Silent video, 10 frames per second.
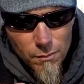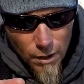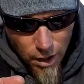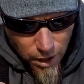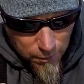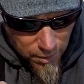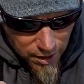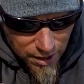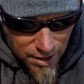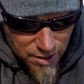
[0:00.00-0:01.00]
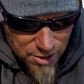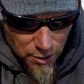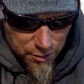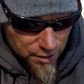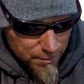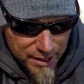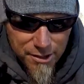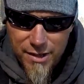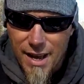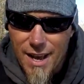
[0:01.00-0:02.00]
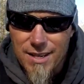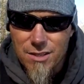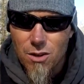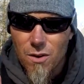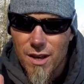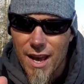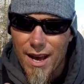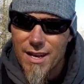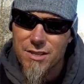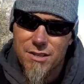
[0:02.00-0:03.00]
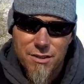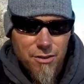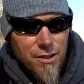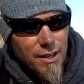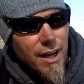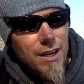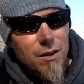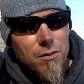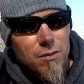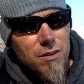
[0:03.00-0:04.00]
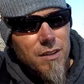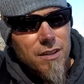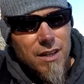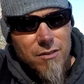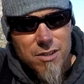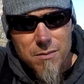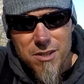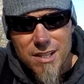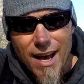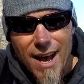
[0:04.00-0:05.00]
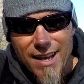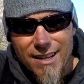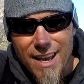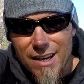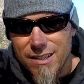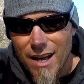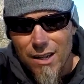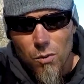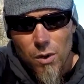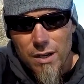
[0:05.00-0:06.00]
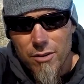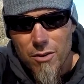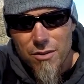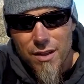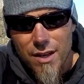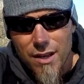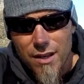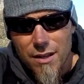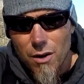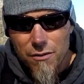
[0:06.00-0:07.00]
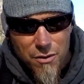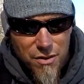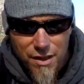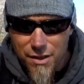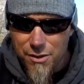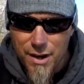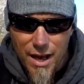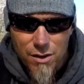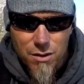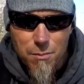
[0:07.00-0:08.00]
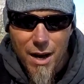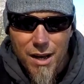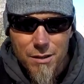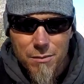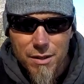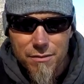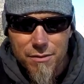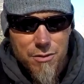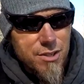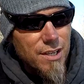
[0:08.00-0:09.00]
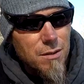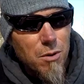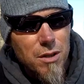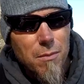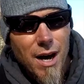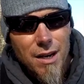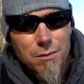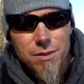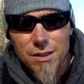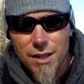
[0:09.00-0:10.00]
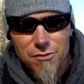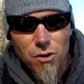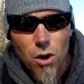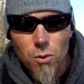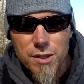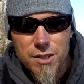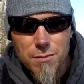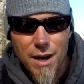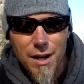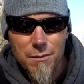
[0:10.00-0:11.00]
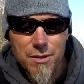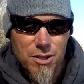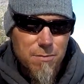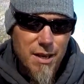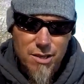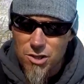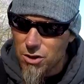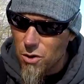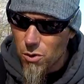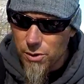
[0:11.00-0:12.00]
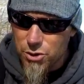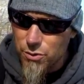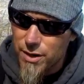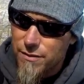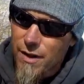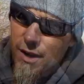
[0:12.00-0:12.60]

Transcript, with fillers: Um, so you're gonna make your cast, a long cast, you're gonna kind of give it some slack, count it down to whatever you think. You know, if you think they're down on the bottom, if you're seeing them on the bottom, then let it fall all the way to the bottom and just make a slow retrieve.